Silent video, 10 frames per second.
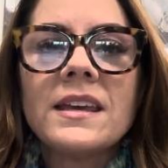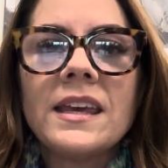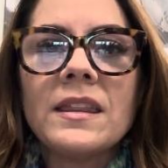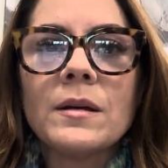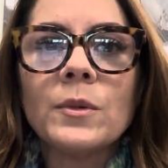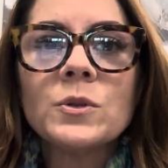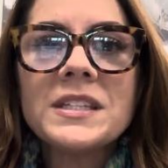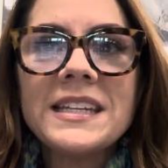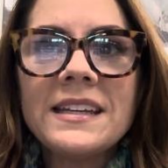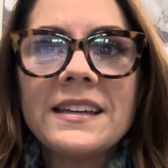in the
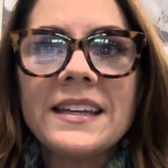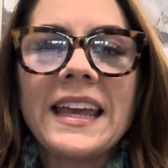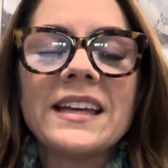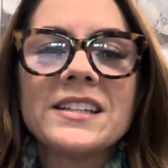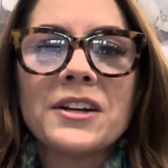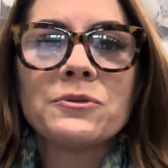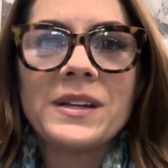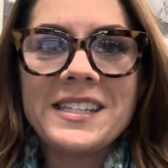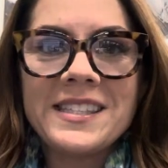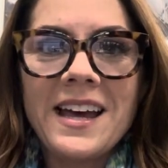multi, and at
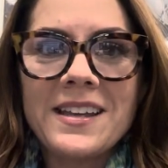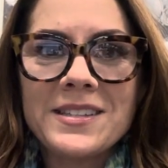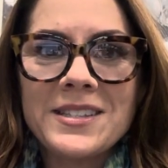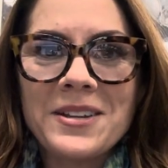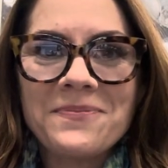recess.